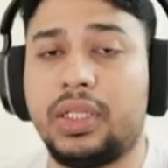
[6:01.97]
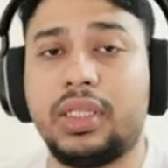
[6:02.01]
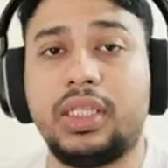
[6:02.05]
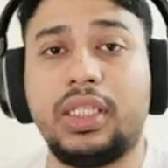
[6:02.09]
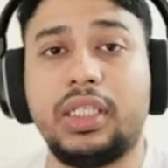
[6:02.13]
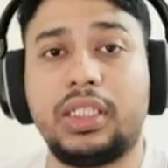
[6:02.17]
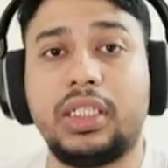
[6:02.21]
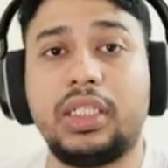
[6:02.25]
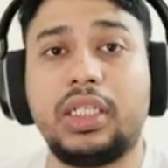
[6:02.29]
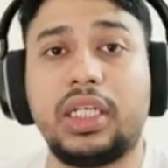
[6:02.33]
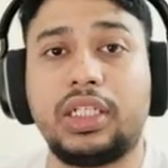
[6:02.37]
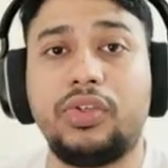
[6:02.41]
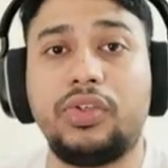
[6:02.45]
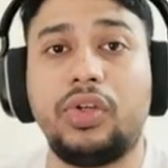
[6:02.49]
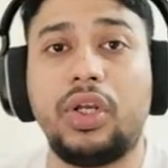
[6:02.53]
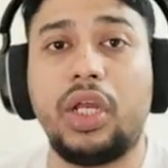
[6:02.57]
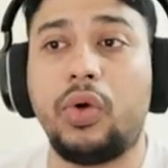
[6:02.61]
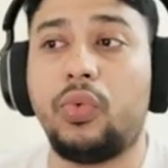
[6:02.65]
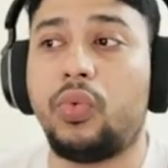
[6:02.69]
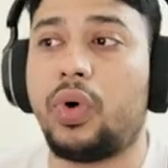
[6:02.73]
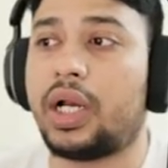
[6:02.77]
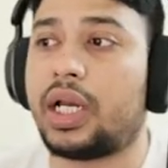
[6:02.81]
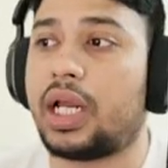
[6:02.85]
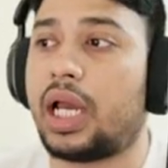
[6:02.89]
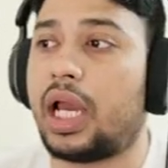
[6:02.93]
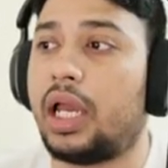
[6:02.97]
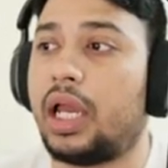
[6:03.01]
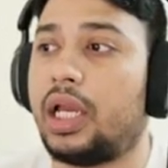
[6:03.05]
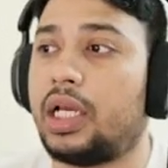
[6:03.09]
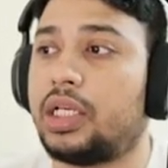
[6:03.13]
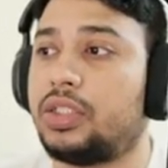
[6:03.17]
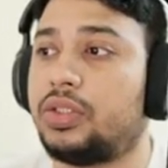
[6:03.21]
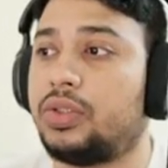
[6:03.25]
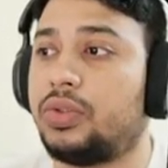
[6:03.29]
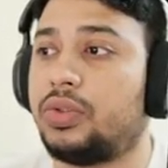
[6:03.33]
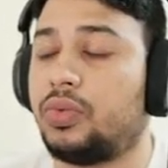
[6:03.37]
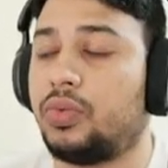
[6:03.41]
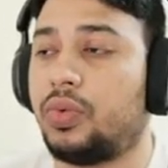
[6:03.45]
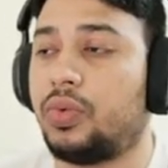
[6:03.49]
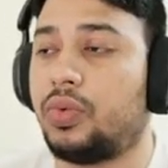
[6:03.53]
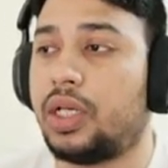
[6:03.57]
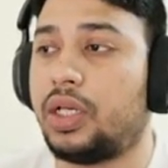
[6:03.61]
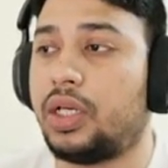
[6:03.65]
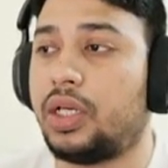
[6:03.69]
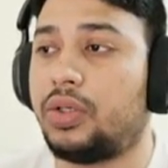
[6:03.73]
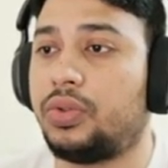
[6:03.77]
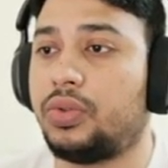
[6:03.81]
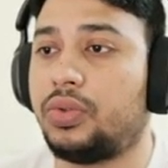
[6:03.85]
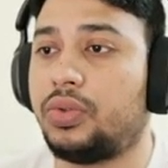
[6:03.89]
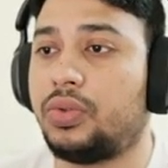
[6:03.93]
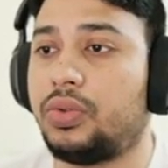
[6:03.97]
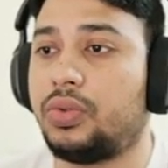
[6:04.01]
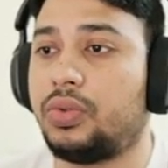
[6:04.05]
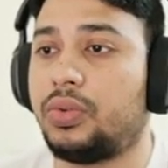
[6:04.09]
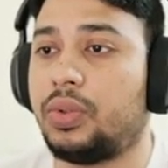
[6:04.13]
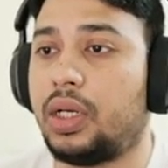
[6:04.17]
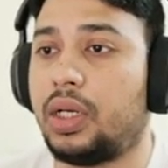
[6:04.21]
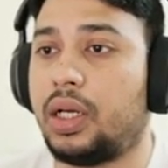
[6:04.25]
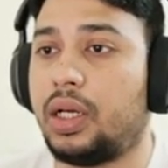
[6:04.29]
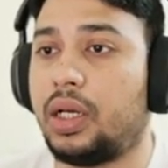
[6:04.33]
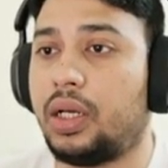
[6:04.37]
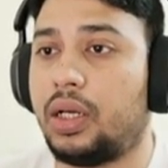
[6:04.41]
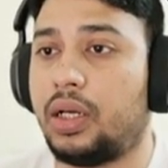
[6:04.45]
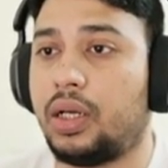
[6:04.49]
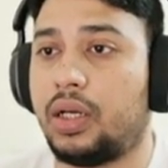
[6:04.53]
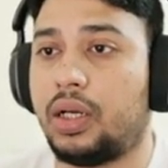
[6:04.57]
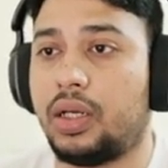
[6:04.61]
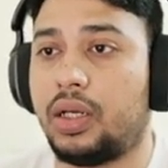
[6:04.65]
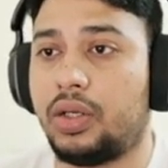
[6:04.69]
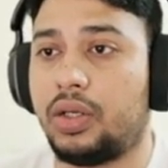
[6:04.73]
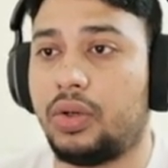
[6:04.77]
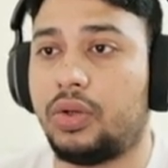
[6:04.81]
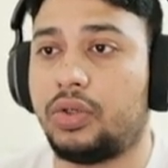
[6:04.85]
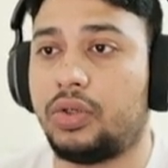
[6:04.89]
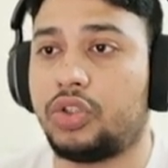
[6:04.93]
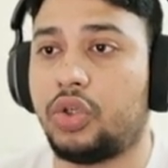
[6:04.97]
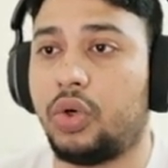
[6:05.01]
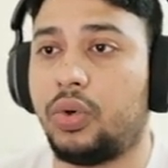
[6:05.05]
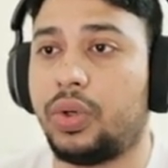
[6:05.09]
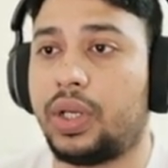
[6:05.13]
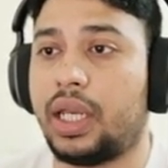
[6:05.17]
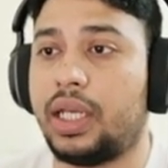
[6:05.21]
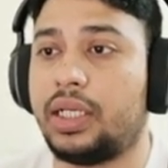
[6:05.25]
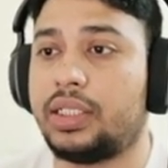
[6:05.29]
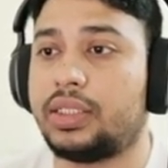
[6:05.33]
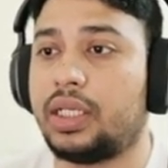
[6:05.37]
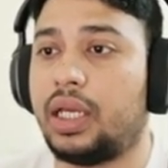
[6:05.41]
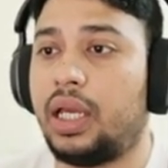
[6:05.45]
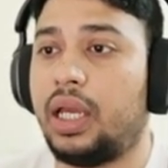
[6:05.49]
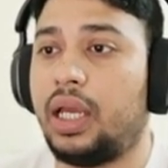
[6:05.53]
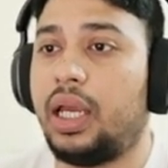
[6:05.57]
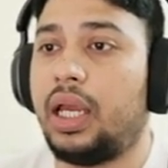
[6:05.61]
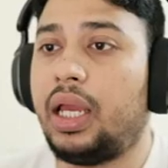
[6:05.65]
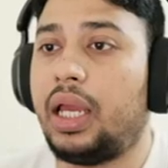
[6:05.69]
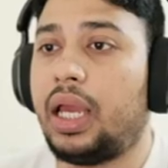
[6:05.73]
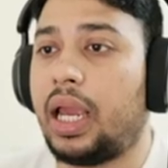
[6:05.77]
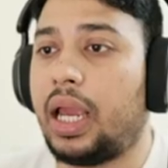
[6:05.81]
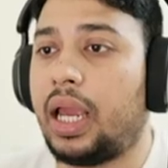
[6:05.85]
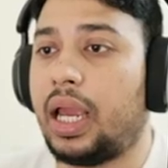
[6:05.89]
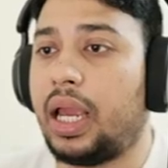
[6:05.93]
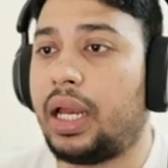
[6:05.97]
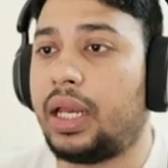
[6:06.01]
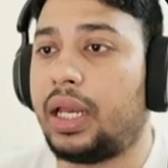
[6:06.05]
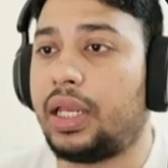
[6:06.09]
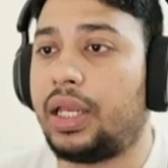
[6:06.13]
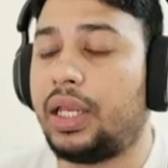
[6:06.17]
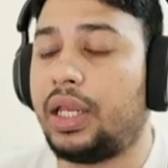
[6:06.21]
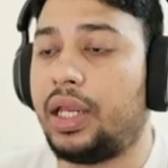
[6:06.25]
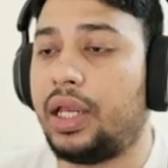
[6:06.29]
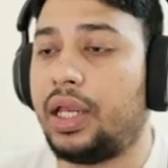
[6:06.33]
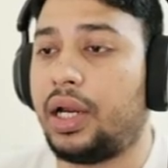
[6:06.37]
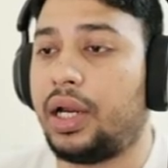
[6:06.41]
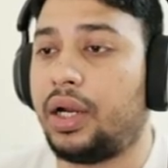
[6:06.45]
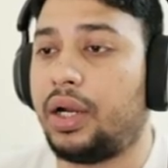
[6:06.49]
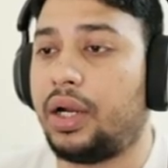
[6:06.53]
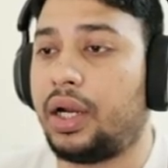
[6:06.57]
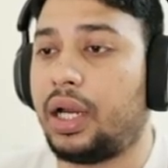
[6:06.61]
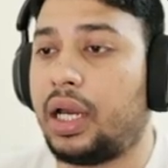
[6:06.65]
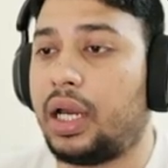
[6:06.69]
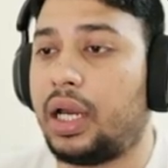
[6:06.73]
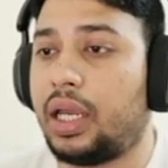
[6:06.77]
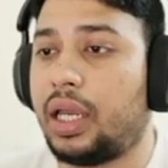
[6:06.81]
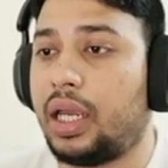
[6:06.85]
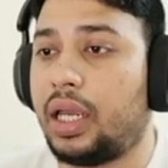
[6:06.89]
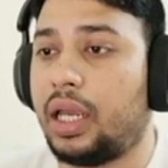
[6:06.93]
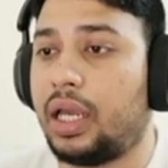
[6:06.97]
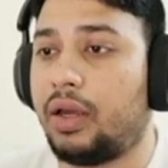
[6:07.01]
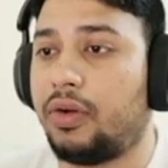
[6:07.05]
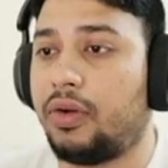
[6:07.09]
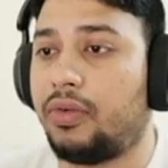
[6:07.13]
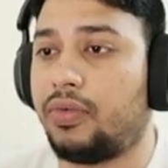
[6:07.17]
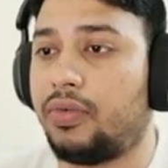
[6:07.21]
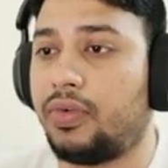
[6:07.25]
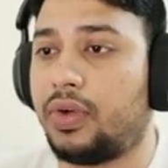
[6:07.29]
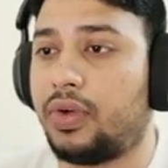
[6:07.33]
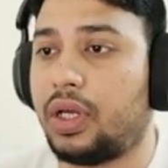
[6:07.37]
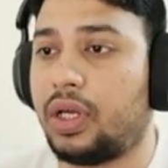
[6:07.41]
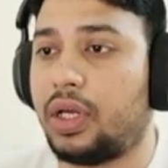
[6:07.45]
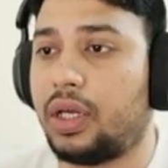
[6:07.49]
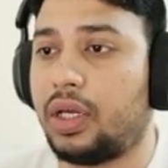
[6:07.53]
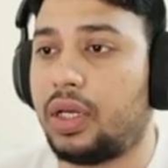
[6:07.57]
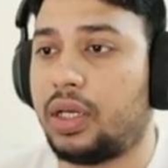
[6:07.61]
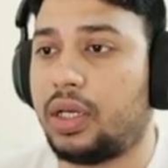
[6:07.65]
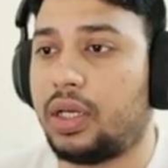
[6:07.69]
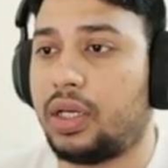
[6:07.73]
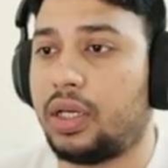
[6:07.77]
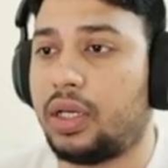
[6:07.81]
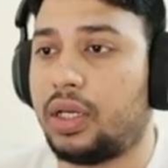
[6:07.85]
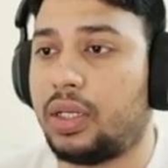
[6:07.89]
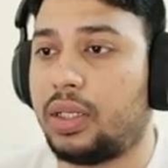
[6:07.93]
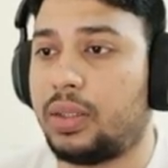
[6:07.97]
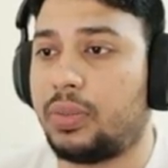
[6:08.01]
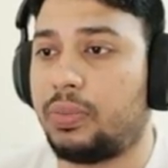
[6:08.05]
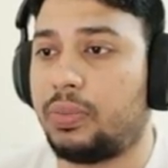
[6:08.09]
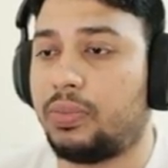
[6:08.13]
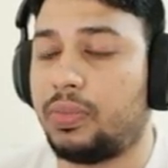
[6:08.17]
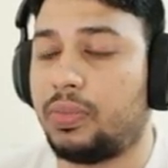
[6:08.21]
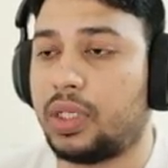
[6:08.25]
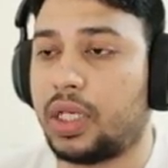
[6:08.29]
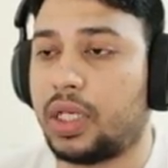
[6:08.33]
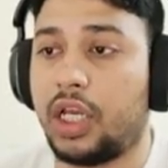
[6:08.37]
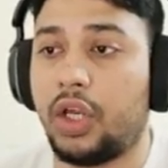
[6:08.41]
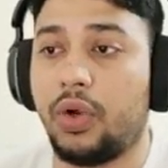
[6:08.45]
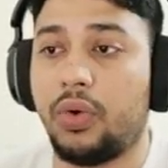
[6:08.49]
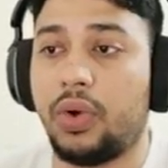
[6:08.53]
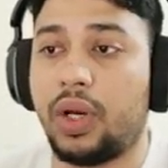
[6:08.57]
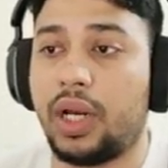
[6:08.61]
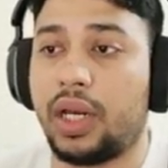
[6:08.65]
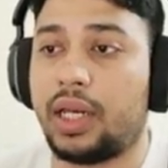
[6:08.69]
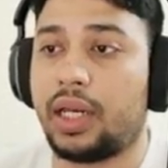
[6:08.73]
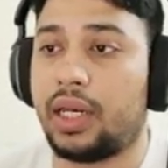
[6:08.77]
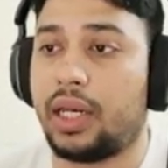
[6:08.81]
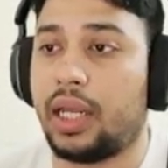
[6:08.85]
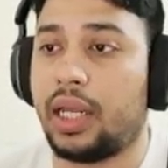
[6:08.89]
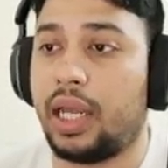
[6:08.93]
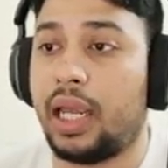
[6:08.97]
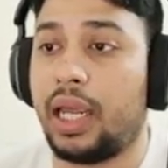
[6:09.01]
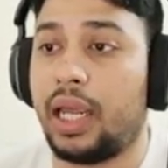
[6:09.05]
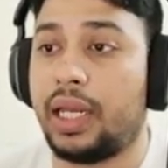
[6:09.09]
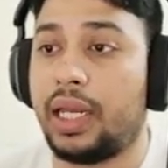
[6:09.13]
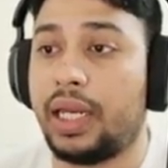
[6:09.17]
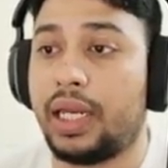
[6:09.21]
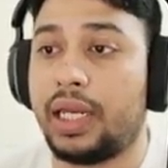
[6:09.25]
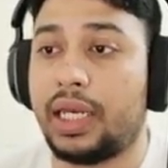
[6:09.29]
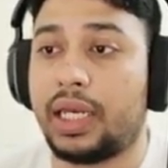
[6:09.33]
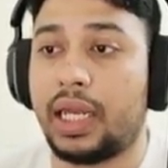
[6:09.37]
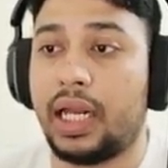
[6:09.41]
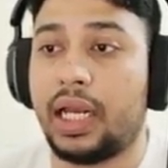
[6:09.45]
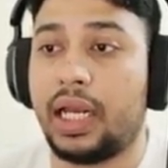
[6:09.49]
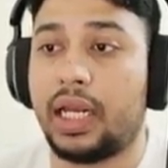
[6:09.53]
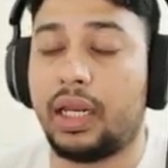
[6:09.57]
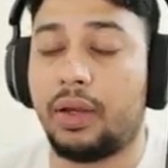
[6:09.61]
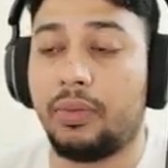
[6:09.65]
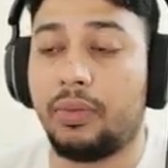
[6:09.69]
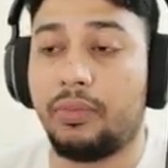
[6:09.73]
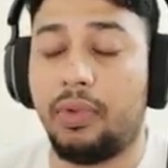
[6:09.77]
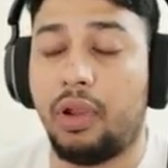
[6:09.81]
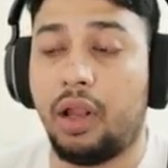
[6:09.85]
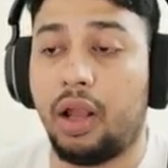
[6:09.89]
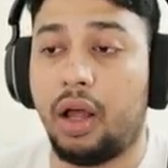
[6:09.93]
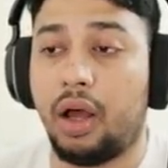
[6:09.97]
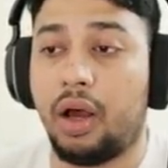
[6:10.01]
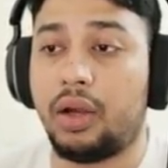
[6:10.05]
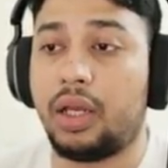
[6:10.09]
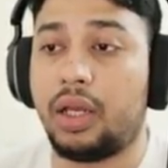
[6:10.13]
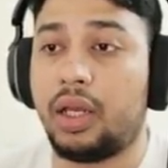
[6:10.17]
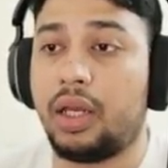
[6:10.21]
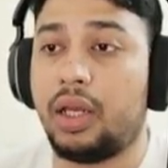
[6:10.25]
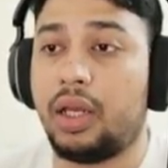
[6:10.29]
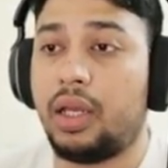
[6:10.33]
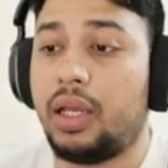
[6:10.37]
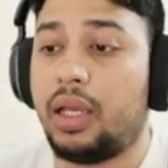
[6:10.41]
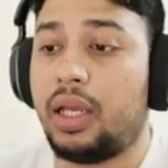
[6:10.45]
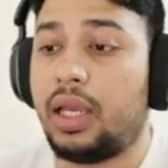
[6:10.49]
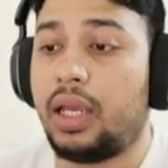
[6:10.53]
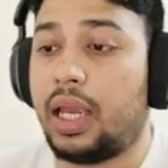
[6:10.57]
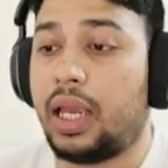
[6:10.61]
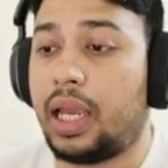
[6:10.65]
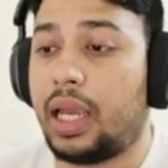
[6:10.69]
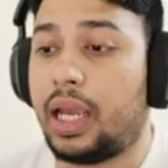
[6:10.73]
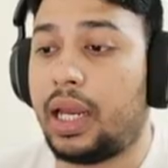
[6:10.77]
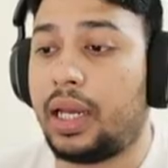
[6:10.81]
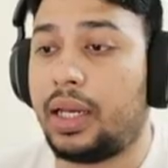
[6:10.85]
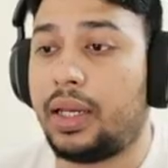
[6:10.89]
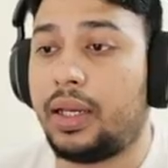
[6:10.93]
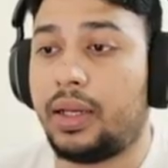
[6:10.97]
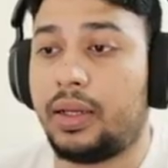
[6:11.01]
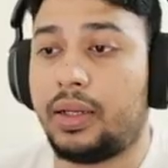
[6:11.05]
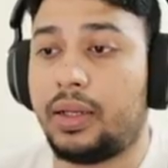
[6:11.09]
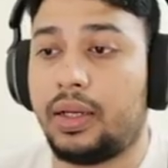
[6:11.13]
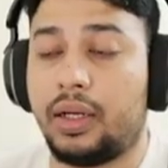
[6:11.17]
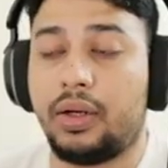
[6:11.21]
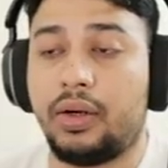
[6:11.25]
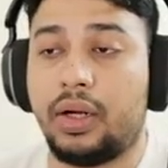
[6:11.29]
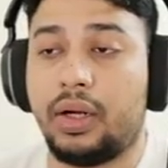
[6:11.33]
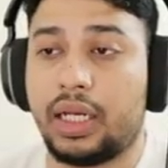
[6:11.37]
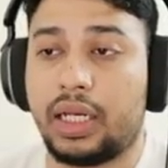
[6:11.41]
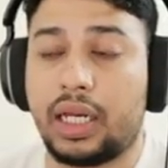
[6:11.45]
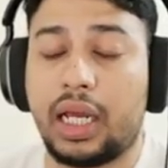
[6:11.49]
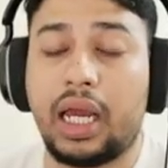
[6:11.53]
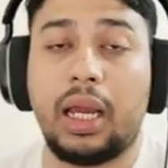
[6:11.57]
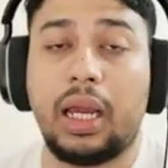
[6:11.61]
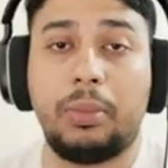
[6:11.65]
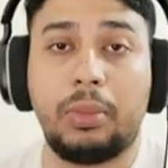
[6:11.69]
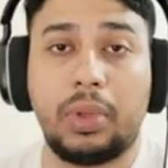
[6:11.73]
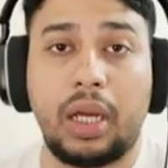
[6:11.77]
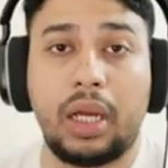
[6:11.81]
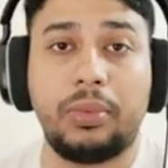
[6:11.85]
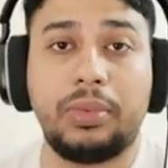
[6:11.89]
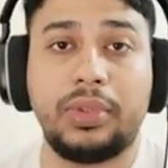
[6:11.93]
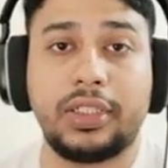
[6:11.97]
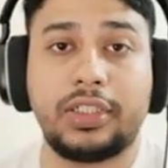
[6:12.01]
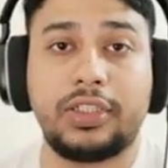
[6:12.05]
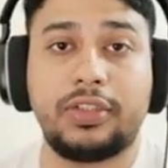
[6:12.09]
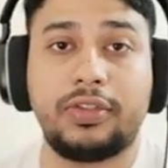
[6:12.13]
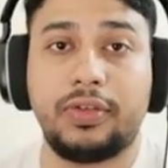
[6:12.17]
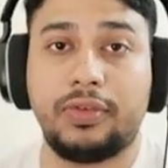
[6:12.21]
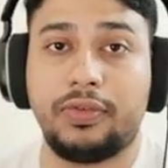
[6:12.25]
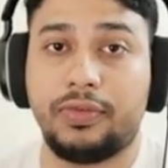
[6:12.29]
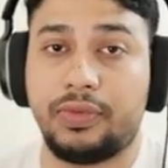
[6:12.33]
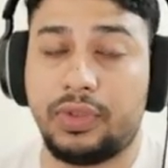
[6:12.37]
this is actually what I wanted to showcase, and here I have curated a detailed blog, and right, I'm just